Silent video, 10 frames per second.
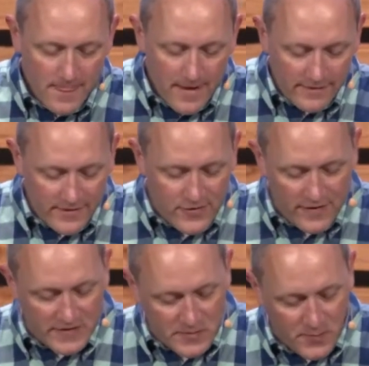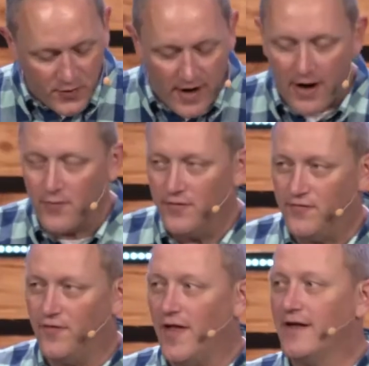is that Jesus' prayer
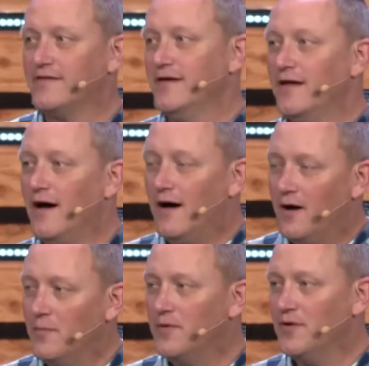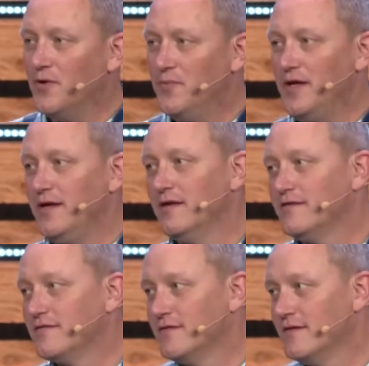reflected a humble
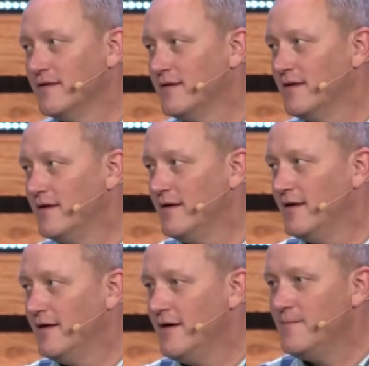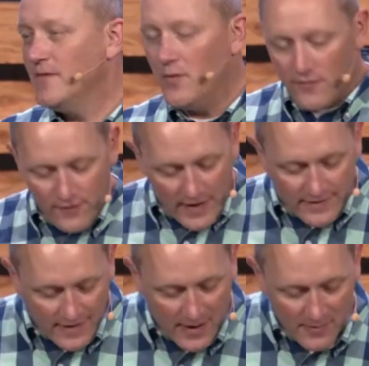obedience. It
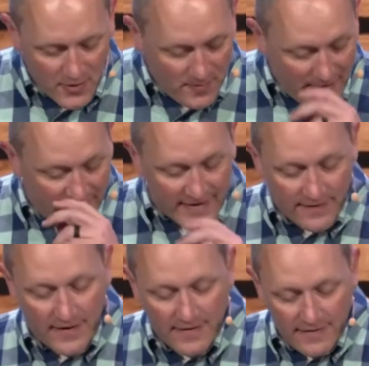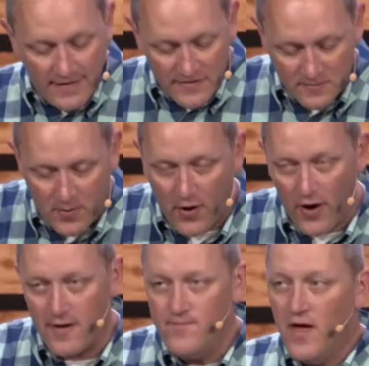reflected a humble obedience. And I think that this
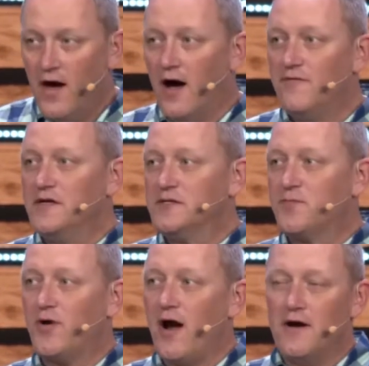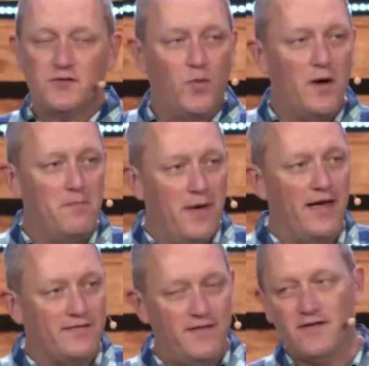part of his prayer is what
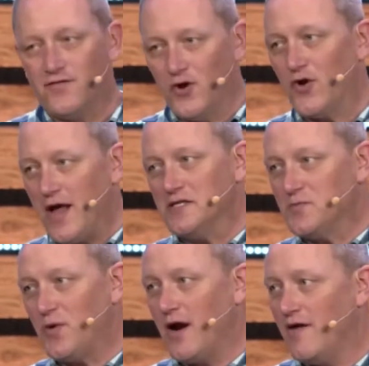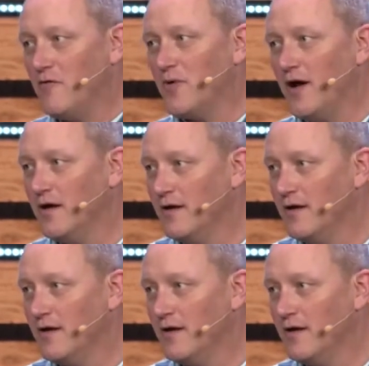makes this the greatest prayer ever prayed.